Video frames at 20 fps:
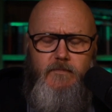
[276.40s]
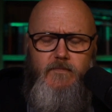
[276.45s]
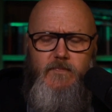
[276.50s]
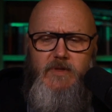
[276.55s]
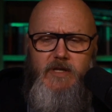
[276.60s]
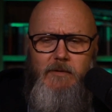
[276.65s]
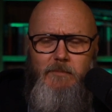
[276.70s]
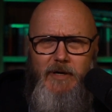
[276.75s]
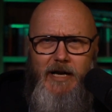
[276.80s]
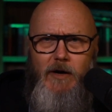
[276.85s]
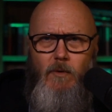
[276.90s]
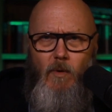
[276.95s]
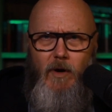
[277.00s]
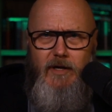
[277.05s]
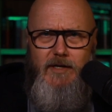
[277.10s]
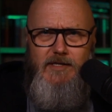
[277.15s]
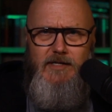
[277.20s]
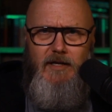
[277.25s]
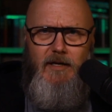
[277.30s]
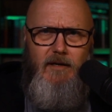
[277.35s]
But I
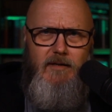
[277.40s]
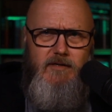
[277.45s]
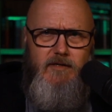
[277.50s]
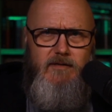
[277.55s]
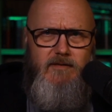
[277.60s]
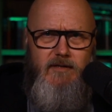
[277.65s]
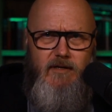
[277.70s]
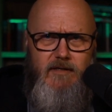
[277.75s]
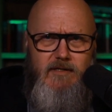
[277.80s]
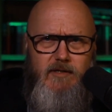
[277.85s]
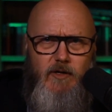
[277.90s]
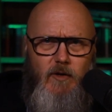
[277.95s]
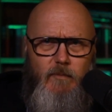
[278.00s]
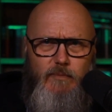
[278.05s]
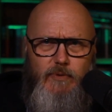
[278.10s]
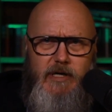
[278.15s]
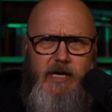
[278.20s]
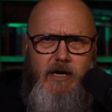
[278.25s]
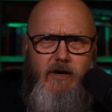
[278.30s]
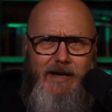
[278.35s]
want us to consider
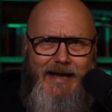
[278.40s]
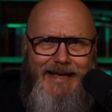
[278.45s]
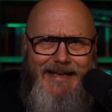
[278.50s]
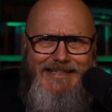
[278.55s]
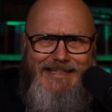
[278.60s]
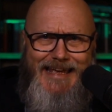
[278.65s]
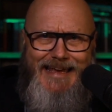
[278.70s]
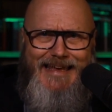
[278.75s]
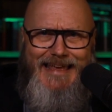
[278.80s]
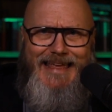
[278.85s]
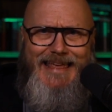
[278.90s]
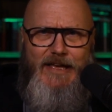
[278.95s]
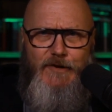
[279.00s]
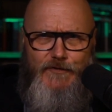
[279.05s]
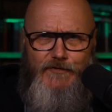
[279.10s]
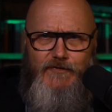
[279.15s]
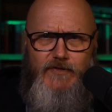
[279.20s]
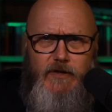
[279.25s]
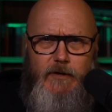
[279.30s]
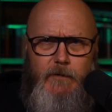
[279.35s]
prayer as a
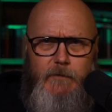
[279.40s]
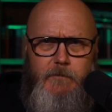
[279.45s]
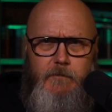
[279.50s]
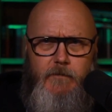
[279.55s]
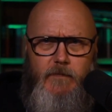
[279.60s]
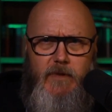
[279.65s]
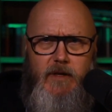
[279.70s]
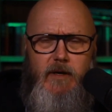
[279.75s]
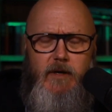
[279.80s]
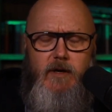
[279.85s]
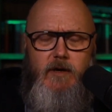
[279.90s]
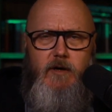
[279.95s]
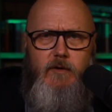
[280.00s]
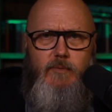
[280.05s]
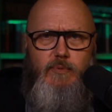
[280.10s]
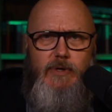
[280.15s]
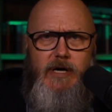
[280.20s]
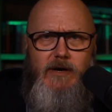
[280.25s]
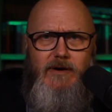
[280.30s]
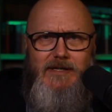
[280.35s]
gift.
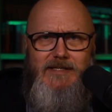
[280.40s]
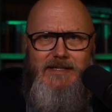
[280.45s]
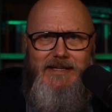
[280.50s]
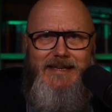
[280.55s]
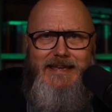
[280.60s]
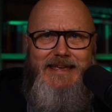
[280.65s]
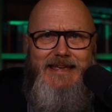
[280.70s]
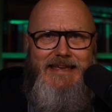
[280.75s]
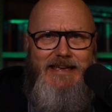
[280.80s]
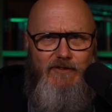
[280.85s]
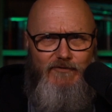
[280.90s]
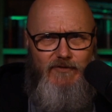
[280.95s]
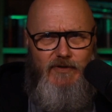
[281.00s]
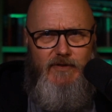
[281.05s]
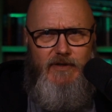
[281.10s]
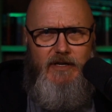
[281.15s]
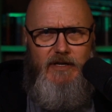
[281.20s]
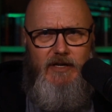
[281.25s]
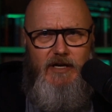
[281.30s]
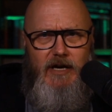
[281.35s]
Prayer is a gift
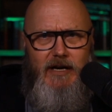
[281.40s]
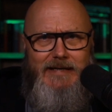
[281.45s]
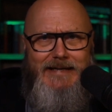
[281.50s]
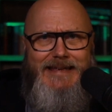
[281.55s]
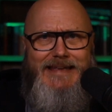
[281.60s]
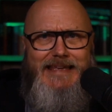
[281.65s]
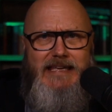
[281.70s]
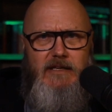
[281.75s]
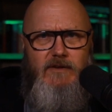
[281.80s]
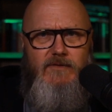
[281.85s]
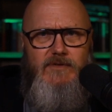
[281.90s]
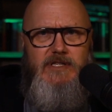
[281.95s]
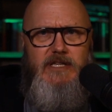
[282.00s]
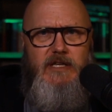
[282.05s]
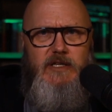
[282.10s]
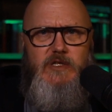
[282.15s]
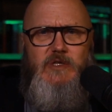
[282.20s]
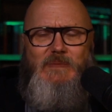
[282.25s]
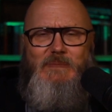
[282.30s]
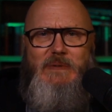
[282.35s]
that God gives
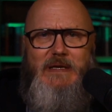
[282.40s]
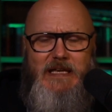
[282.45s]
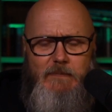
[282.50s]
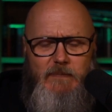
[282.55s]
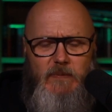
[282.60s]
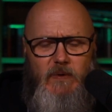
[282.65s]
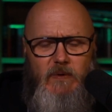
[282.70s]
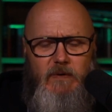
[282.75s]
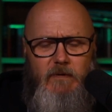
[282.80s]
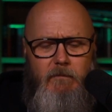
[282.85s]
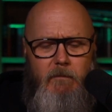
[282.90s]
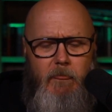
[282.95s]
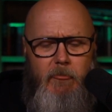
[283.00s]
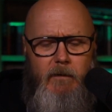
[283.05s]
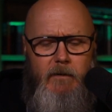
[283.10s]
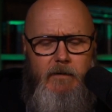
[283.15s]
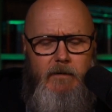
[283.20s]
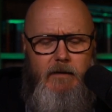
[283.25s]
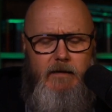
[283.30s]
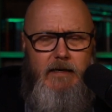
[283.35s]
his people.
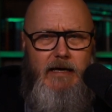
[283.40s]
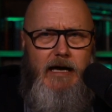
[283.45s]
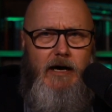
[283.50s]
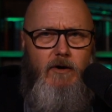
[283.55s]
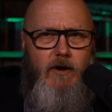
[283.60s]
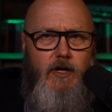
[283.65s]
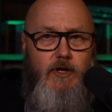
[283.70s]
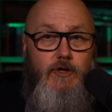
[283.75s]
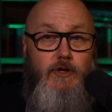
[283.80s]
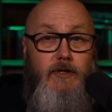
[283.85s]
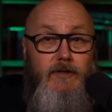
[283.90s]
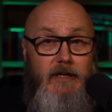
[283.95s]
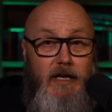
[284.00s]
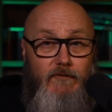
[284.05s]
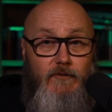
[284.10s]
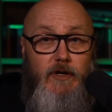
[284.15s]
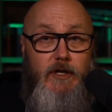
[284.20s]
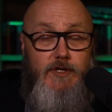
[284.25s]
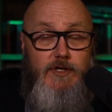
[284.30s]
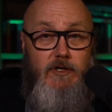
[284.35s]
Now, a good
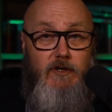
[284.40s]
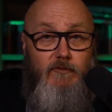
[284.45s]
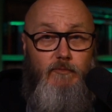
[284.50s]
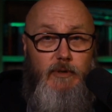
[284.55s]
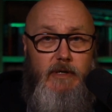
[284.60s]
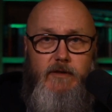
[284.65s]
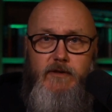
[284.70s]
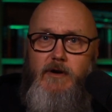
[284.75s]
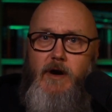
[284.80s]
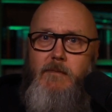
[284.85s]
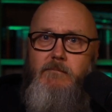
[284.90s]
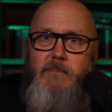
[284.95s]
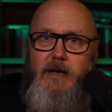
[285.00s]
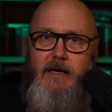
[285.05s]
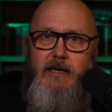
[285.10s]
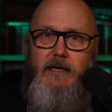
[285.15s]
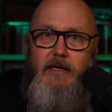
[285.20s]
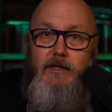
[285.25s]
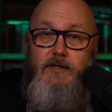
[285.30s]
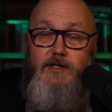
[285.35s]
definition of prayer, there are
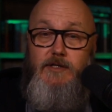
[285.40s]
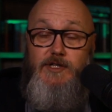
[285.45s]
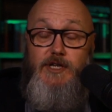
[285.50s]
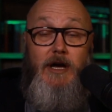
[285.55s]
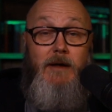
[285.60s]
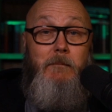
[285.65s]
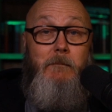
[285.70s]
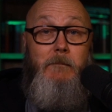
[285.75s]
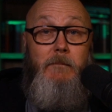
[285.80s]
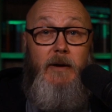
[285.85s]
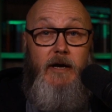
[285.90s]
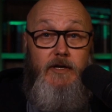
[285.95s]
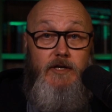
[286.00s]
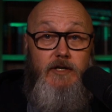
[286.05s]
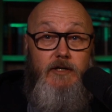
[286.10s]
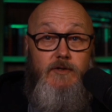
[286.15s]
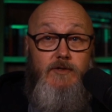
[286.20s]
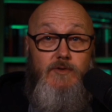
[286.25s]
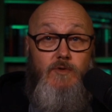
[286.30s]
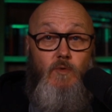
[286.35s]
many. John
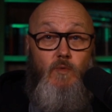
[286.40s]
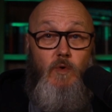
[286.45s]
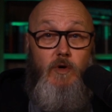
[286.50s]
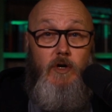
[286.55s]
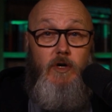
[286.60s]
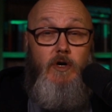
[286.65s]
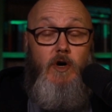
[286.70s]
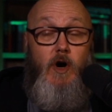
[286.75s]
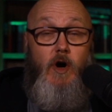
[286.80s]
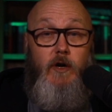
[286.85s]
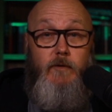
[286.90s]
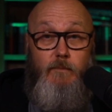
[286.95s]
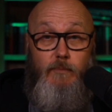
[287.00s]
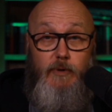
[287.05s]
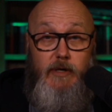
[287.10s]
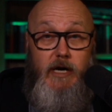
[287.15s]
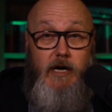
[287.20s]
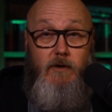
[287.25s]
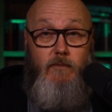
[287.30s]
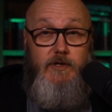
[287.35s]
Bunyan's work on
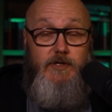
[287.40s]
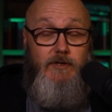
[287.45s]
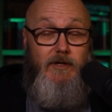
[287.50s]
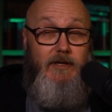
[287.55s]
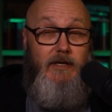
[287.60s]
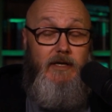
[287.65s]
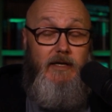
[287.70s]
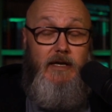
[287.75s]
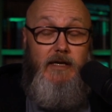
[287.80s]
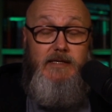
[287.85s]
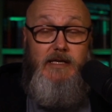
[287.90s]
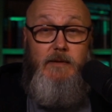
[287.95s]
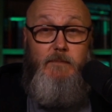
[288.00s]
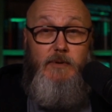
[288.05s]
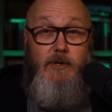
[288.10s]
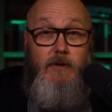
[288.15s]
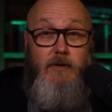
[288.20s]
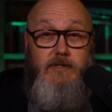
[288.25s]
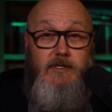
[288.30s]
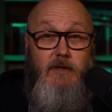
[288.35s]
prayer, which you can get as a
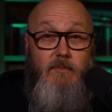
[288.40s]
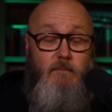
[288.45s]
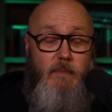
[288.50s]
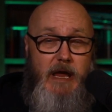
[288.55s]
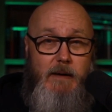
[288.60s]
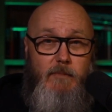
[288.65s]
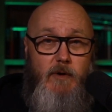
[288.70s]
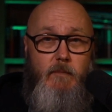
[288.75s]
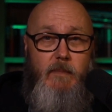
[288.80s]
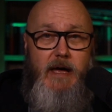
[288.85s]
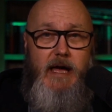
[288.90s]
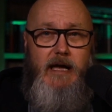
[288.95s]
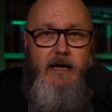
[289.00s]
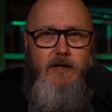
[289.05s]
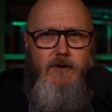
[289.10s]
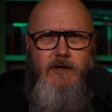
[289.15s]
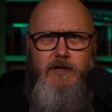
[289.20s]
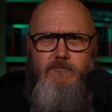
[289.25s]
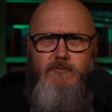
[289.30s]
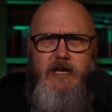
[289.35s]
Puritan
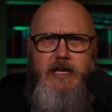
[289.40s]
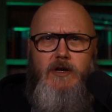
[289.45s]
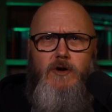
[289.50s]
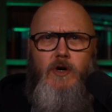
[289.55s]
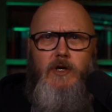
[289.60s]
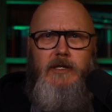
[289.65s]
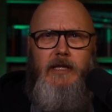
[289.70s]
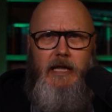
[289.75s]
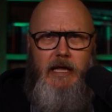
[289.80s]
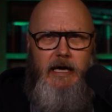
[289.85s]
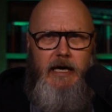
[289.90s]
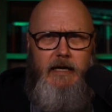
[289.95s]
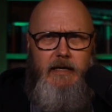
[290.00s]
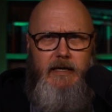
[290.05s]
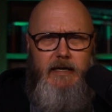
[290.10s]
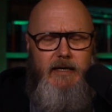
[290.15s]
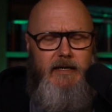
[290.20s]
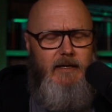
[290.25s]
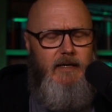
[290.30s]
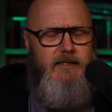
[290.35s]
paperback, you can read it
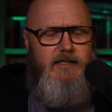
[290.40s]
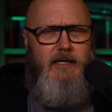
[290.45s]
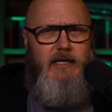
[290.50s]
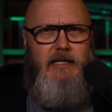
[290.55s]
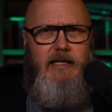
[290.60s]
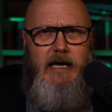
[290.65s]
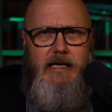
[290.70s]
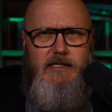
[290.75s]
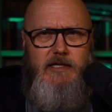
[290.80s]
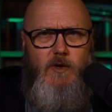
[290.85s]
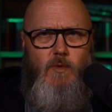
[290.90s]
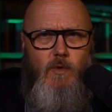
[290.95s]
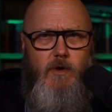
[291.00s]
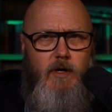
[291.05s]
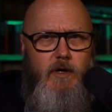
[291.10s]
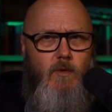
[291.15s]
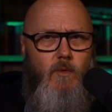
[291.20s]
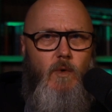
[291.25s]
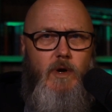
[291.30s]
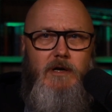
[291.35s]
online, is a classic
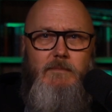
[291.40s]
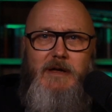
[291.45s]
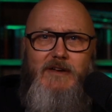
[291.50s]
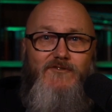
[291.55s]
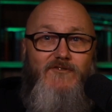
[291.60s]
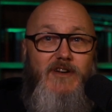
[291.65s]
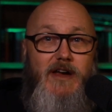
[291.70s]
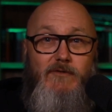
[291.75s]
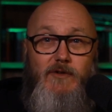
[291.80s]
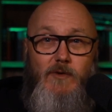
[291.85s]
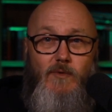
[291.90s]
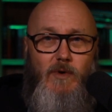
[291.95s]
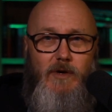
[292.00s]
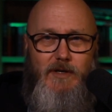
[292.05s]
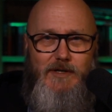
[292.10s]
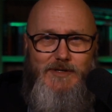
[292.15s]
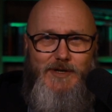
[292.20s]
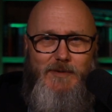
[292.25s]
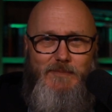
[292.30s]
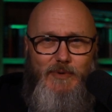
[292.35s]
work, one of my favorite
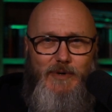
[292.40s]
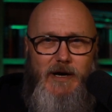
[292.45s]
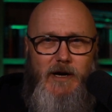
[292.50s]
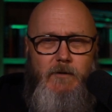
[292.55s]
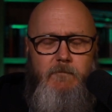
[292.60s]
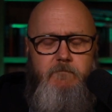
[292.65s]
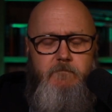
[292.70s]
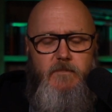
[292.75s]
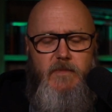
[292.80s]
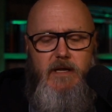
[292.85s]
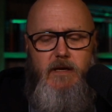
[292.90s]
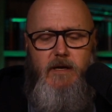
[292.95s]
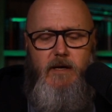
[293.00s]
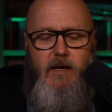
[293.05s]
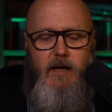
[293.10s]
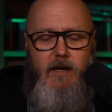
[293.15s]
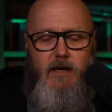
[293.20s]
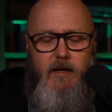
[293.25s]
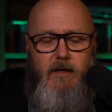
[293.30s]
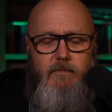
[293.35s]
works on prayer.
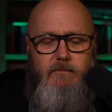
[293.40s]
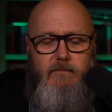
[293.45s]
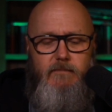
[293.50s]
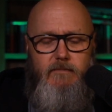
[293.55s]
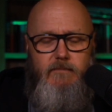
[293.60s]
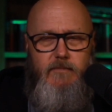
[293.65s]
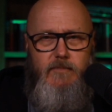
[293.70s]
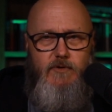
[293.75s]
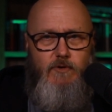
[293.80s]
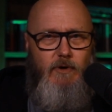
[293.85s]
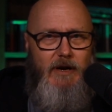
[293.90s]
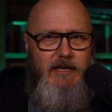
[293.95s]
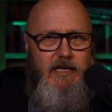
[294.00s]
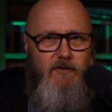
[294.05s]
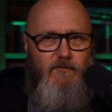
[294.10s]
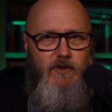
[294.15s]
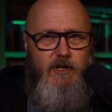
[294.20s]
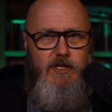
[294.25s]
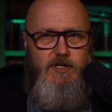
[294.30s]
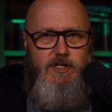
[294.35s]
Great
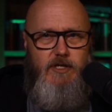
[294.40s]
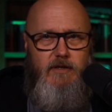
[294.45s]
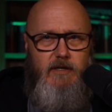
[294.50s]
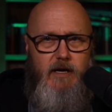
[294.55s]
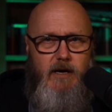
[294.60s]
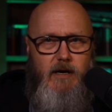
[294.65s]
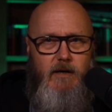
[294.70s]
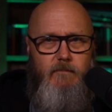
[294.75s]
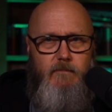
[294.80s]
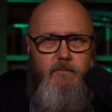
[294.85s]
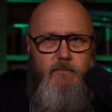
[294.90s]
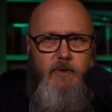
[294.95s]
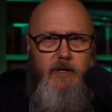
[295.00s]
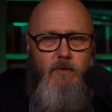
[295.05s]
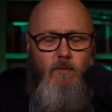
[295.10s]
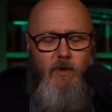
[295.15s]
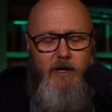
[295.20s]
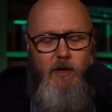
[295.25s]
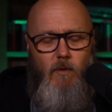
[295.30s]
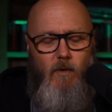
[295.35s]
definition there.
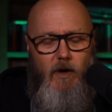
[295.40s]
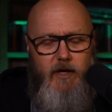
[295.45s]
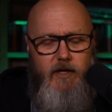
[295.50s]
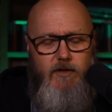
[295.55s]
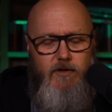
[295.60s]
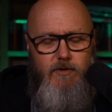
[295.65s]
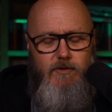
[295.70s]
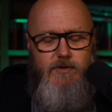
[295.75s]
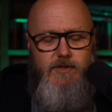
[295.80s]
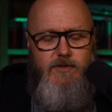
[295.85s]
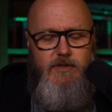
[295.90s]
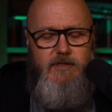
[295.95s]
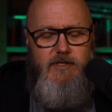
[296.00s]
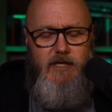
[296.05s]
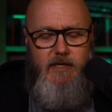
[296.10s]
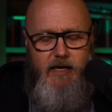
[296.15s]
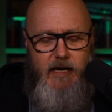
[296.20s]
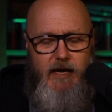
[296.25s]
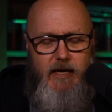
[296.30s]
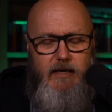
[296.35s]
But what I want to use
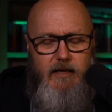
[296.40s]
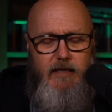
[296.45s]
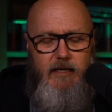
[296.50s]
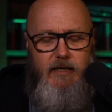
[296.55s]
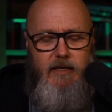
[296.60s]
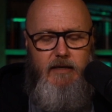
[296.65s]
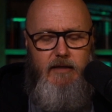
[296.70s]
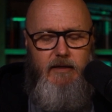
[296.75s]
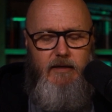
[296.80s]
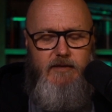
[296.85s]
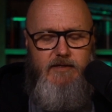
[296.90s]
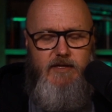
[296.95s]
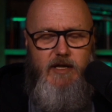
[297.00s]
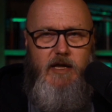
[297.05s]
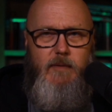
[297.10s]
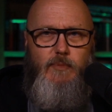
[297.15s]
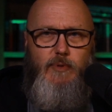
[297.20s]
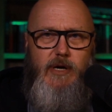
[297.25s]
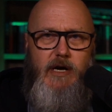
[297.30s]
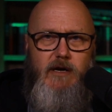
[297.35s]
tonight is
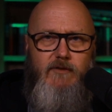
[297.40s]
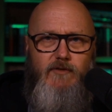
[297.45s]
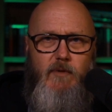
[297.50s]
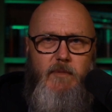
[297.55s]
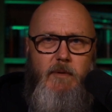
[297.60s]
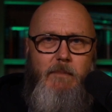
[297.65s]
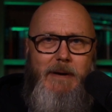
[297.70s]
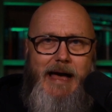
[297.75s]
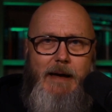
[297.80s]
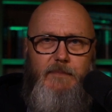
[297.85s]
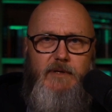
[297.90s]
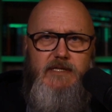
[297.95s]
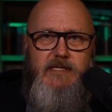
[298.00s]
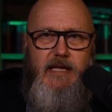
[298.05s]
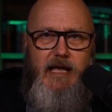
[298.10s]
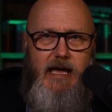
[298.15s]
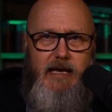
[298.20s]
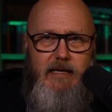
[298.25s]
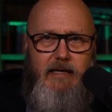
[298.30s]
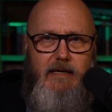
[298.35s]
a prayer from the
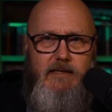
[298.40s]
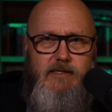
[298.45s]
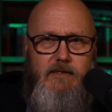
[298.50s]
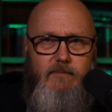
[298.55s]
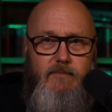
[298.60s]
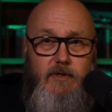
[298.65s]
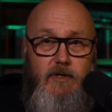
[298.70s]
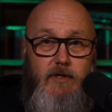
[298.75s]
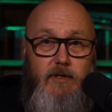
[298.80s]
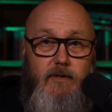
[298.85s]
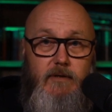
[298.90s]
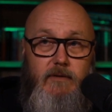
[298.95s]
Baptist Catechism.